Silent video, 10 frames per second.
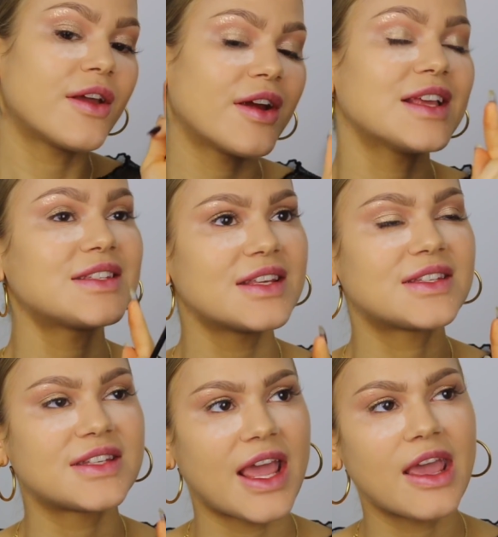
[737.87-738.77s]
there is
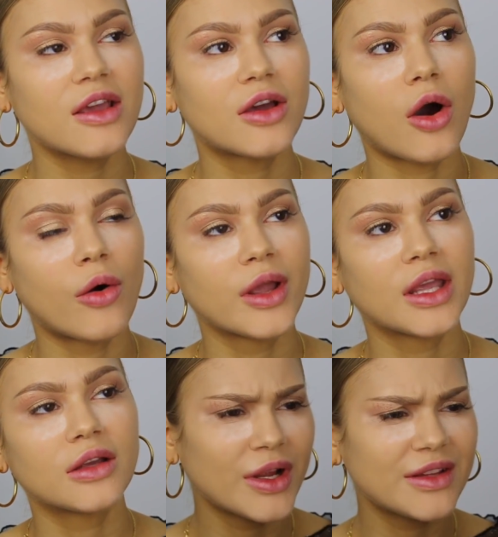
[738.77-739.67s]
this saying
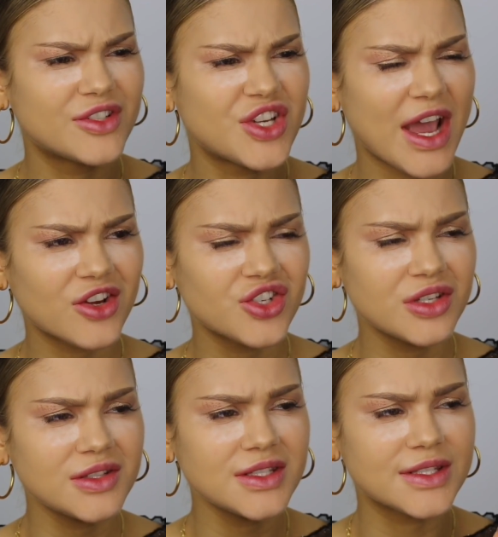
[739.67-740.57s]
going,
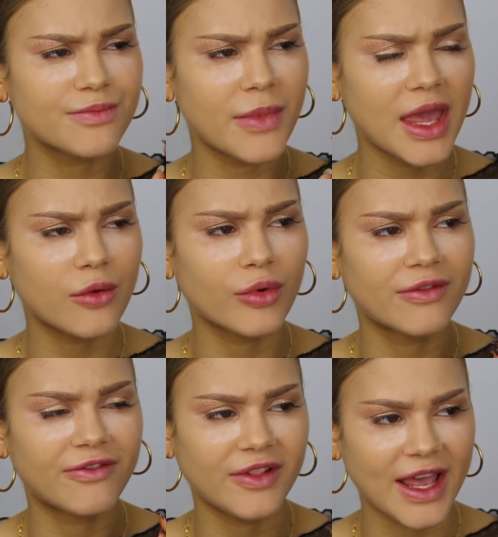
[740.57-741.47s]
rejections make
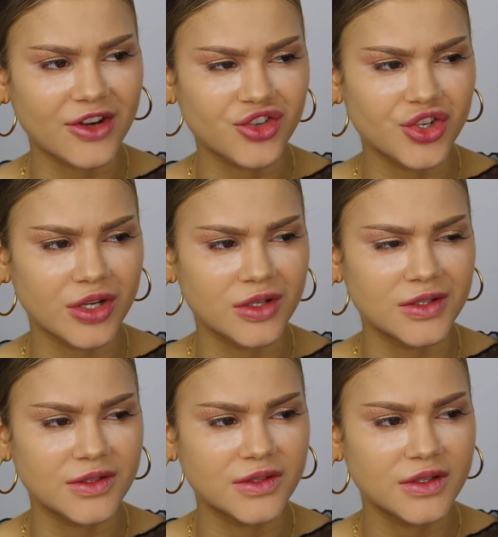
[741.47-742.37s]

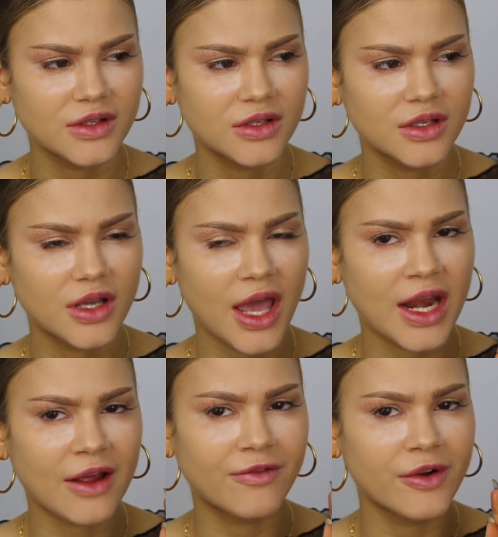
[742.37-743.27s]
reflections.
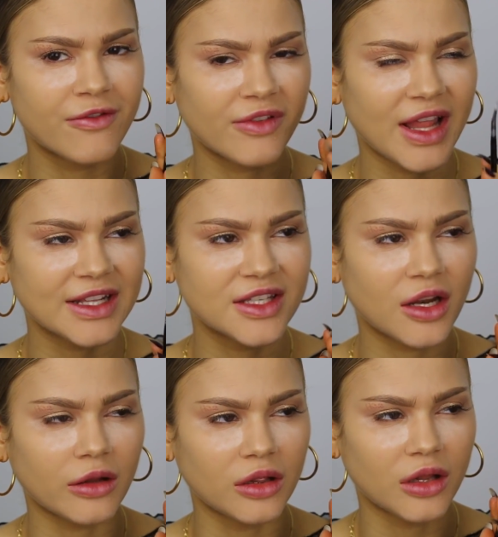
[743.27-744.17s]
And I've reflected
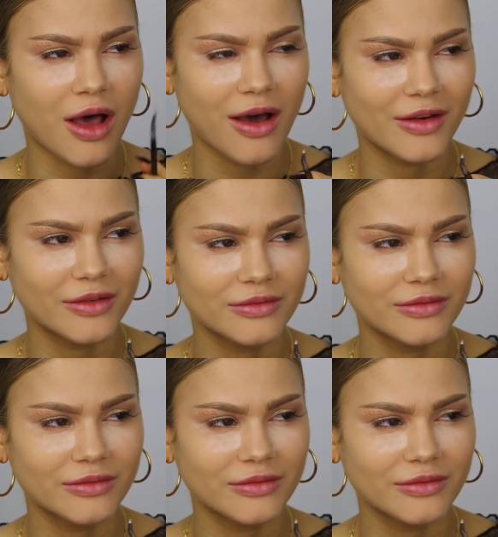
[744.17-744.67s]
a lot.